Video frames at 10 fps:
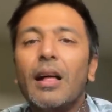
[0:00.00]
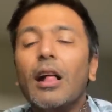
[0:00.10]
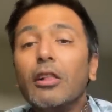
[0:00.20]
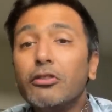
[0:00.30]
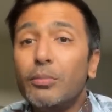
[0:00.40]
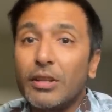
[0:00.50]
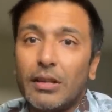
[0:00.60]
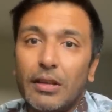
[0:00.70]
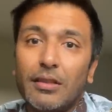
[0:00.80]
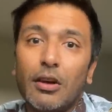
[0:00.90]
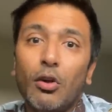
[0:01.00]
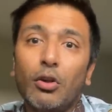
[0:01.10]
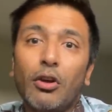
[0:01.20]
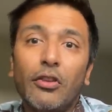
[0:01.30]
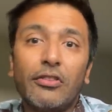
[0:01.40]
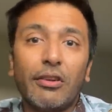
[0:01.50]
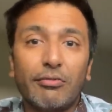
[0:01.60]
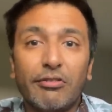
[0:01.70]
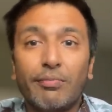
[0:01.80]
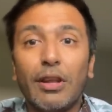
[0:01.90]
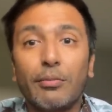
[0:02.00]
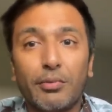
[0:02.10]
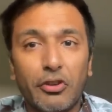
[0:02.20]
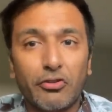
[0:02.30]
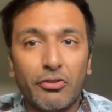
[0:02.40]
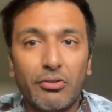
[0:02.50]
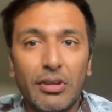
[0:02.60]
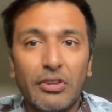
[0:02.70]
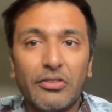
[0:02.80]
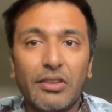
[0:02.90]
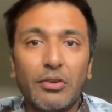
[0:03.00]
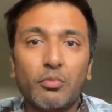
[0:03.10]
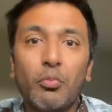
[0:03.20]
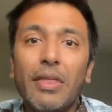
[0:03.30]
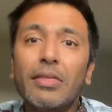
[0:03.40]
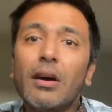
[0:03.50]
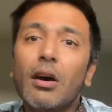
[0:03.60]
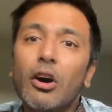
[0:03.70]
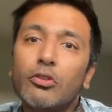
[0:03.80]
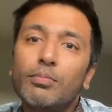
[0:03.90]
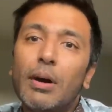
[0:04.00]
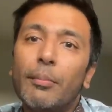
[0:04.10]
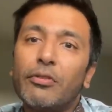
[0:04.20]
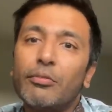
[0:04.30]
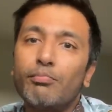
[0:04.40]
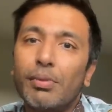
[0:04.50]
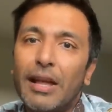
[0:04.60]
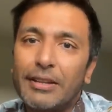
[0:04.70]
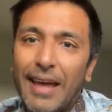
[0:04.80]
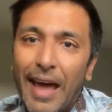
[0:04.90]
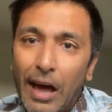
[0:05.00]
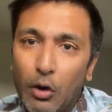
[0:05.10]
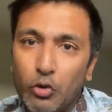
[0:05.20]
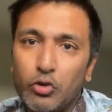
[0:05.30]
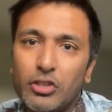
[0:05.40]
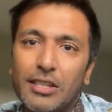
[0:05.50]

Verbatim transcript: Ultimately, the whole concept of blood pressure is that when the heart pumps blood out,